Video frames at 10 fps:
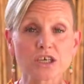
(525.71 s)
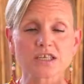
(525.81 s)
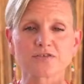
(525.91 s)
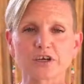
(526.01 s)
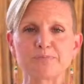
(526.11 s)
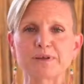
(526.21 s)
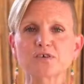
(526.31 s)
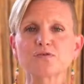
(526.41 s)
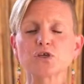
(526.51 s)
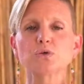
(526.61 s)
It's a very bitter
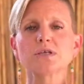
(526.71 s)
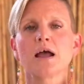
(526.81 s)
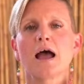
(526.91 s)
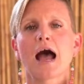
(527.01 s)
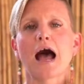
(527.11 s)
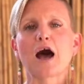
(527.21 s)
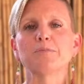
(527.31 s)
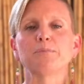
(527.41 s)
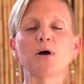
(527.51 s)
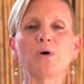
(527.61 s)
food.
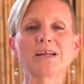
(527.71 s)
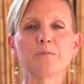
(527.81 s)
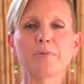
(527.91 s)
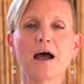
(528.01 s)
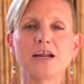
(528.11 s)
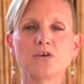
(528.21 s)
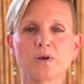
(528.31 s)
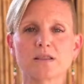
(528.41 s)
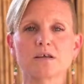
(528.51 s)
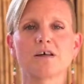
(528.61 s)
But when combined
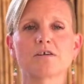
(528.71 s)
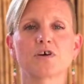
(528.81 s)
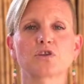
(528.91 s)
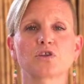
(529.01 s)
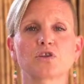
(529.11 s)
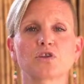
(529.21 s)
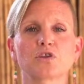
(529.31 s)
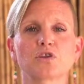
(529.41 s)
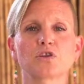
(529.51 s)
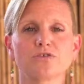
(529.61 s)
with a lot of other
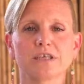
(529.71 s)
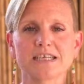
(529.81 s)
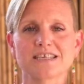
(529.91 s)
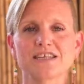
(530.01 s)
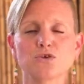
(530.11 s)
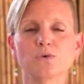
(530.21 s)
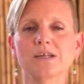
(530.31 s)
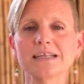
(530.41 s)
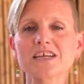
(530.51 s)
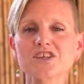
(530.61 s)
delicious ingredients into an
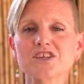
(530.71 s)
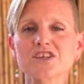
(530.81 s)
elixir,